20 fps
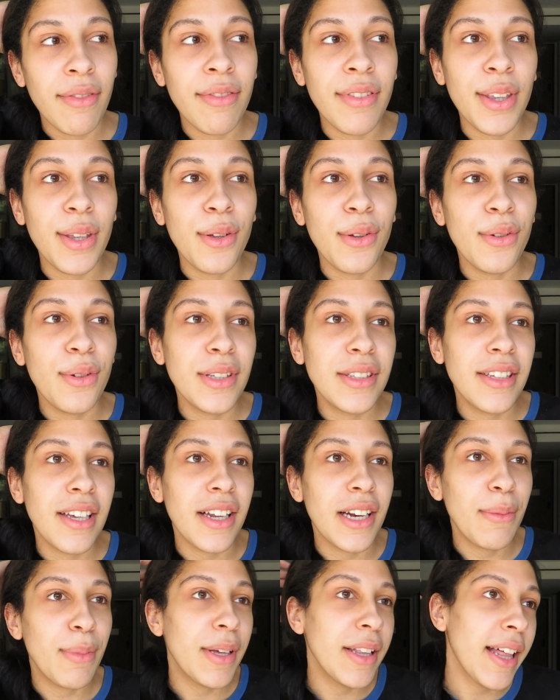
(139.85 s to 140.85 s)
view is
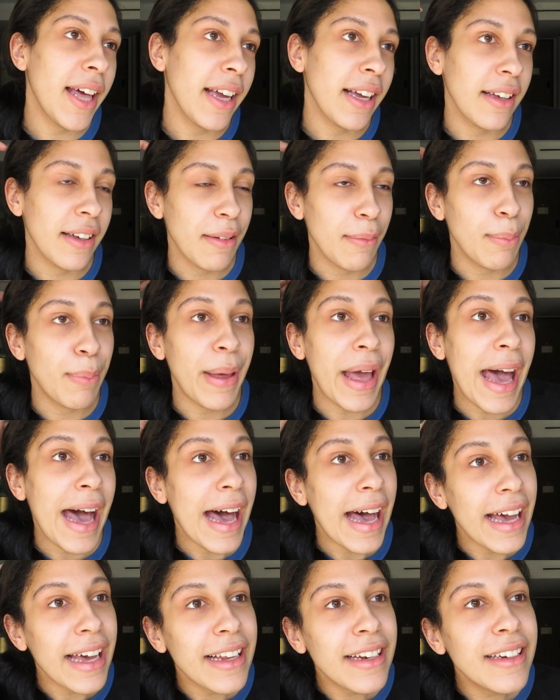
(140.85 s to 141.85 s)
gonna be like
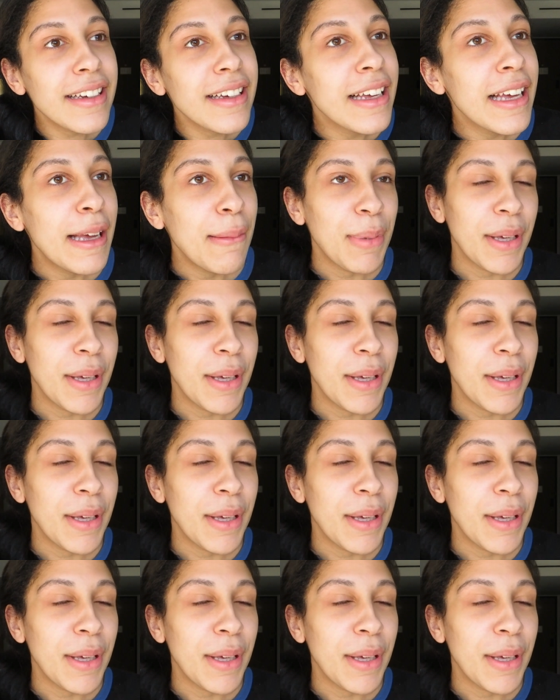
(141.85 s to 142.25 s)
bad